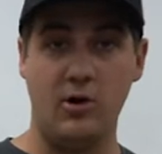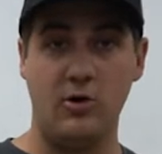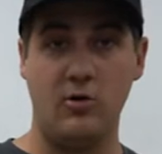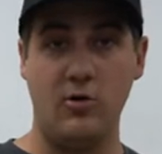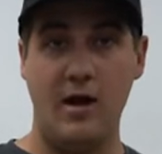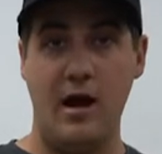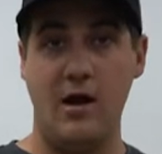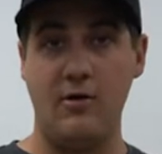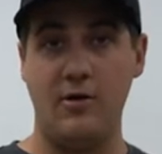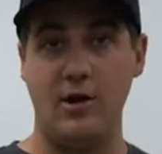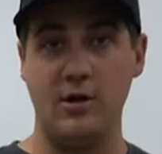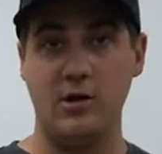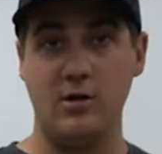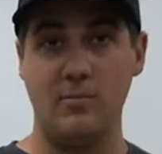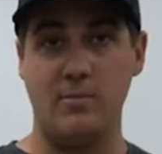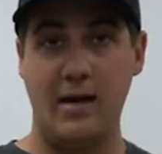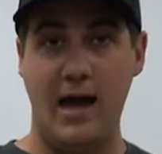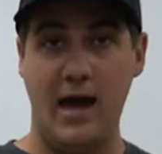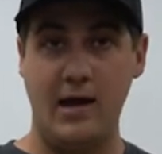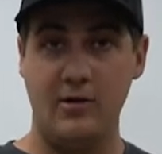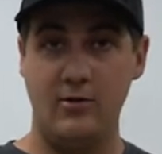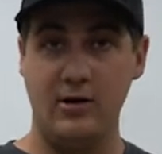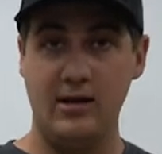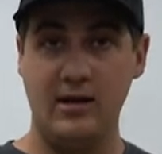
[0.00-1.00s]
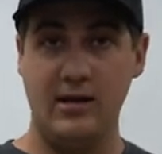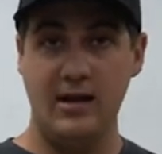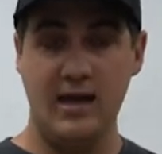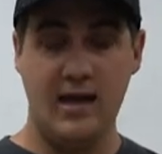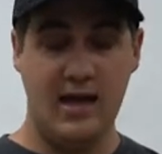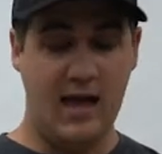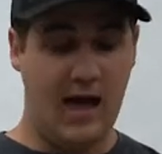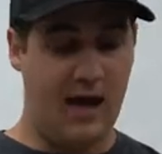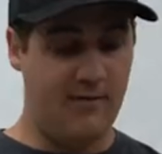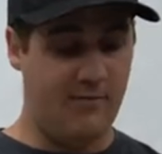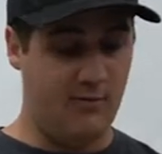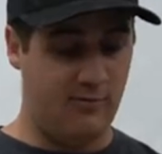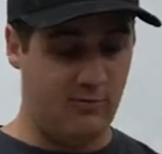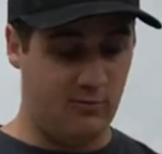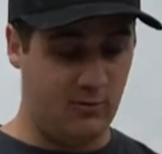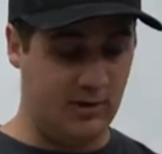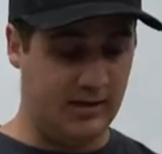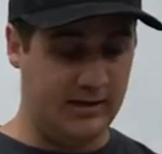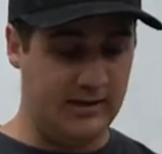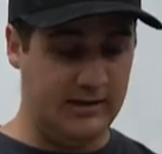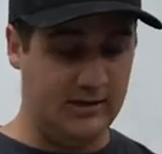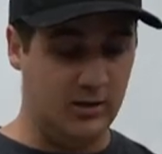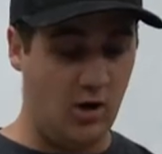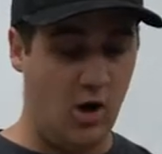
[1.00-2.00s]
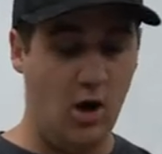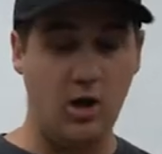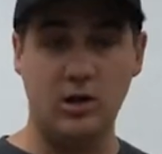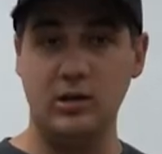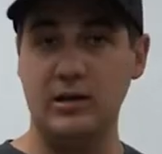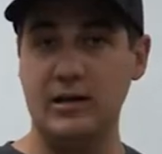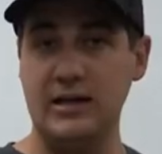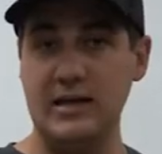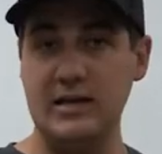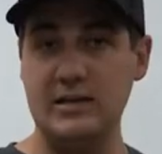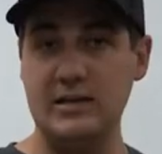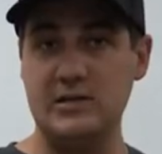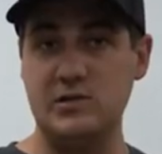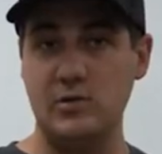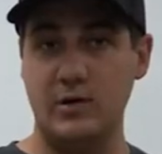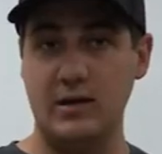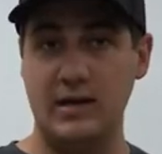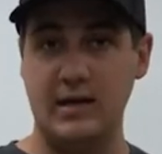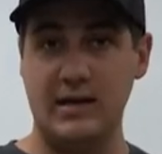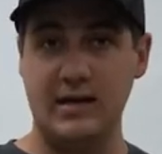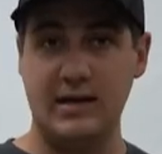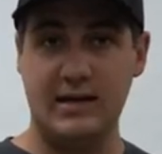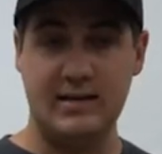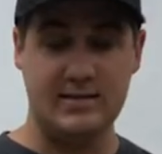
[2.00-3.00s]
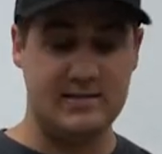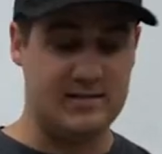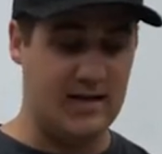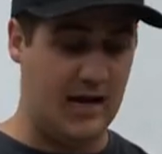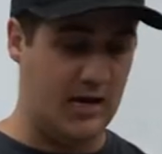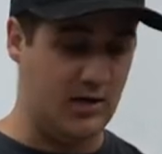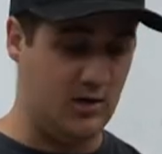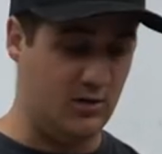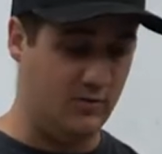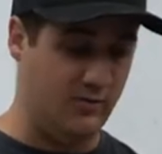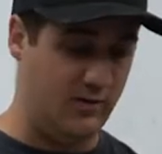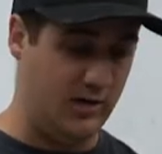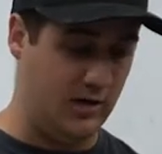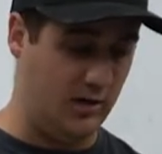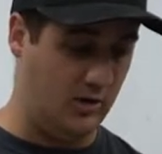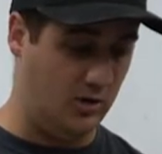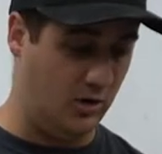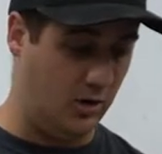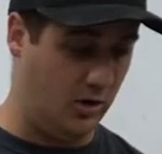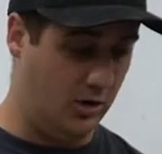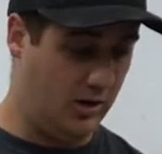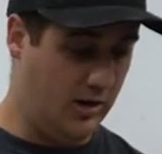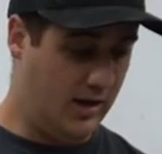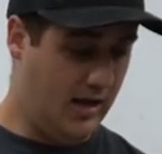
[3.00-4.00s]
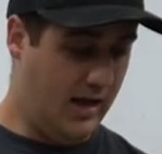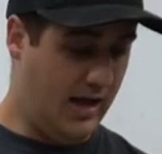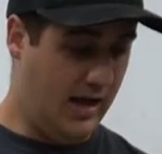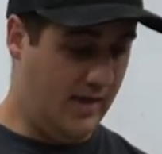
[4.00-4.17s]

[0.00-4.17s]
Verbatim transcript: and ground on your battery, have a really long lead so it can get inside your vehicle.